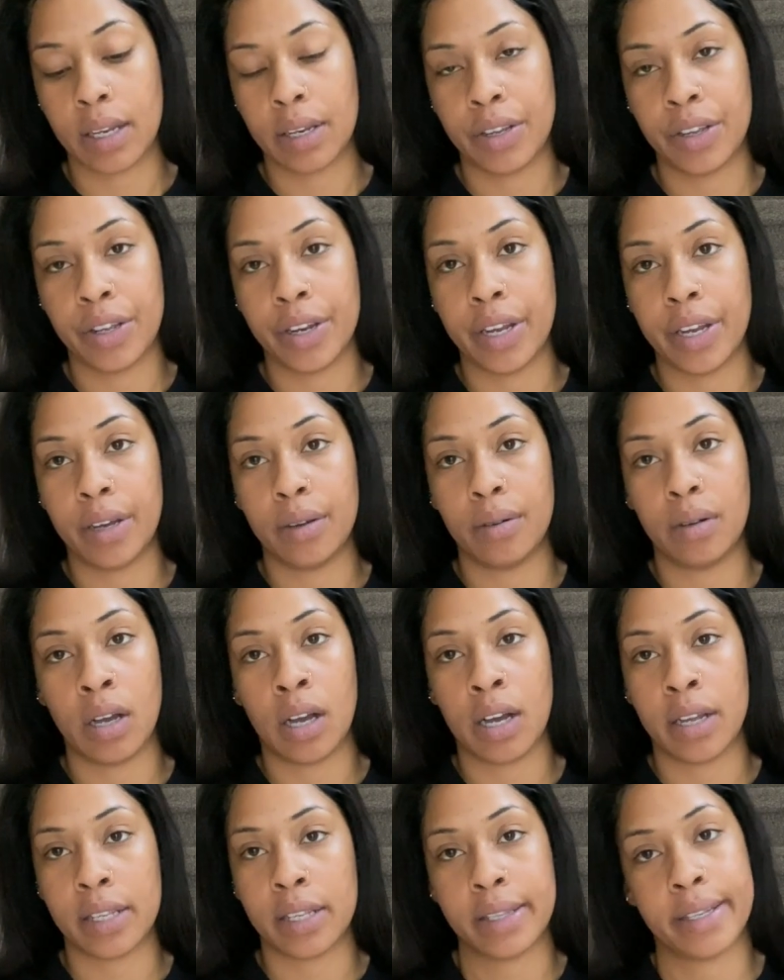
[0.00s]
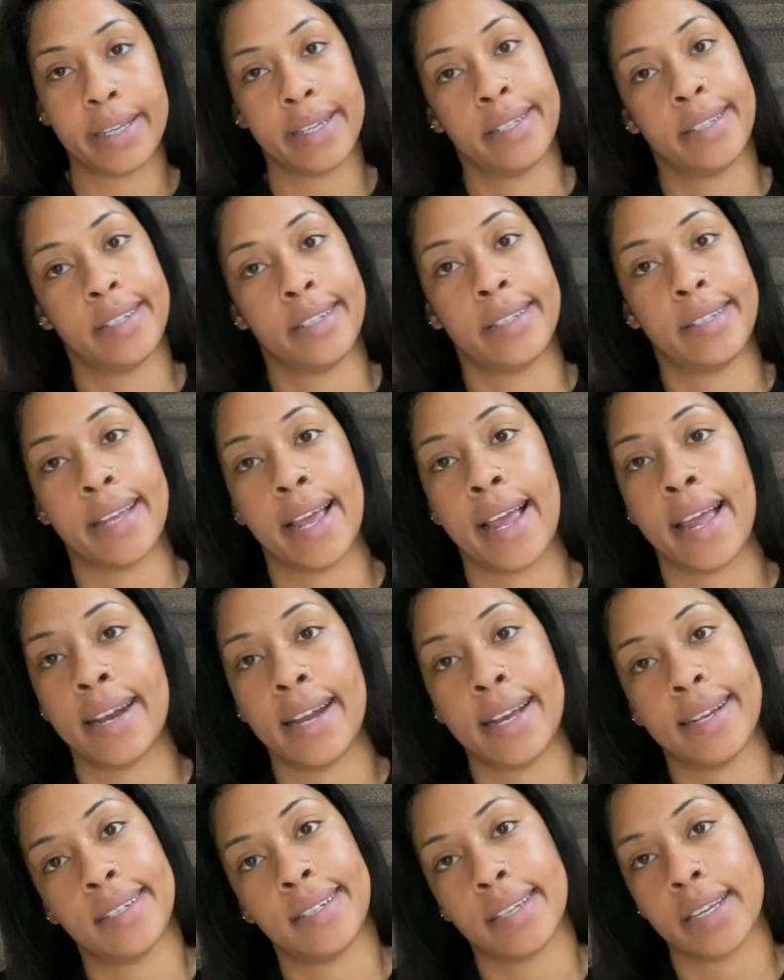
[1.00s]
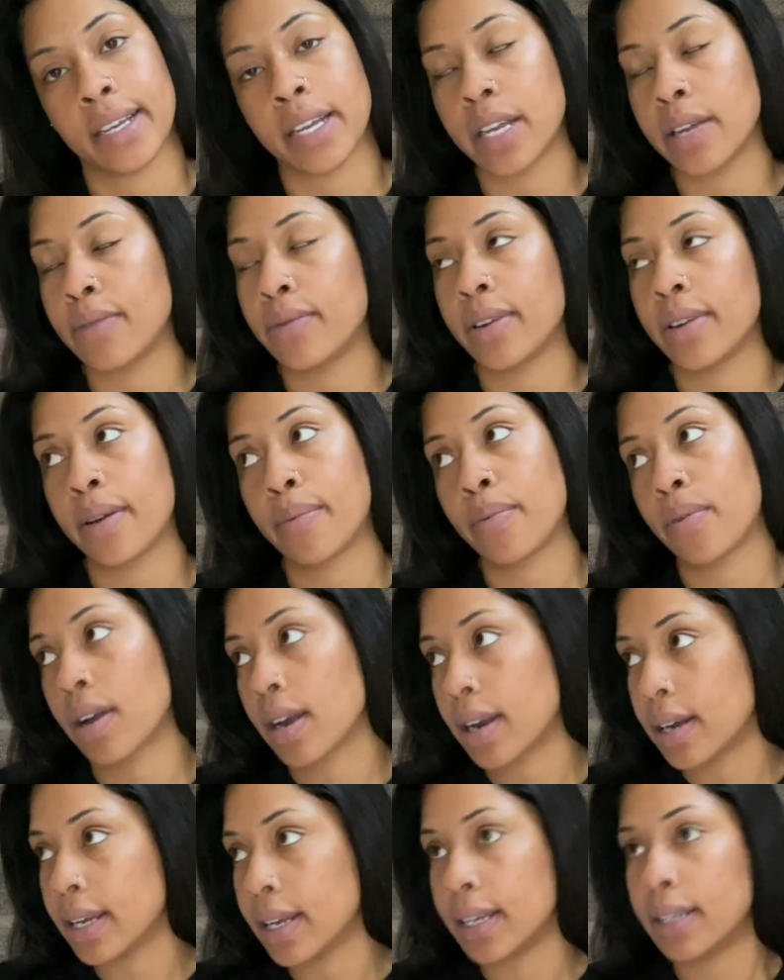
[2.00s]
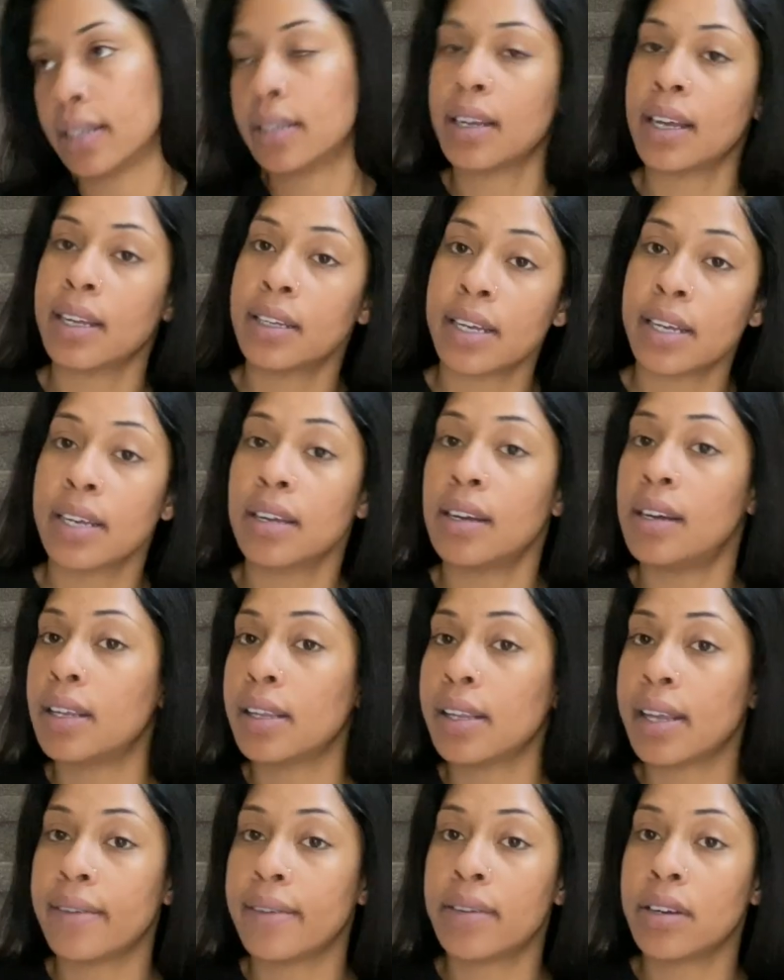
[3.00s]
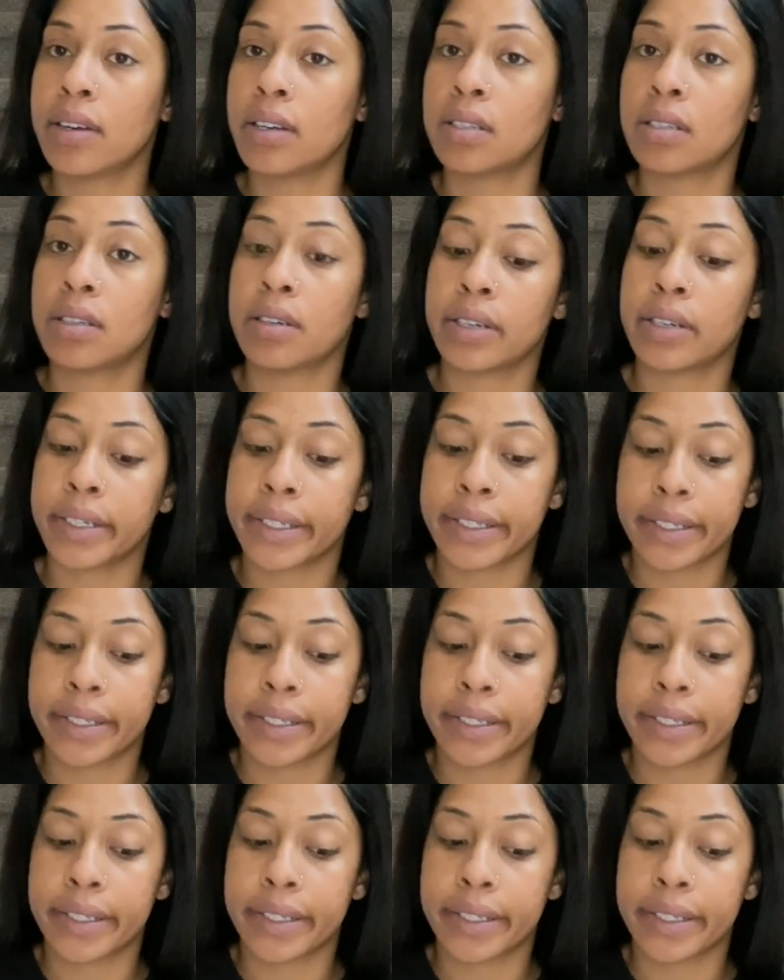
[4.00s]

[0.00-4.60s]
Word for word: You know, all the things you say not to eat when you're pregnant. Do I take all of that crazy?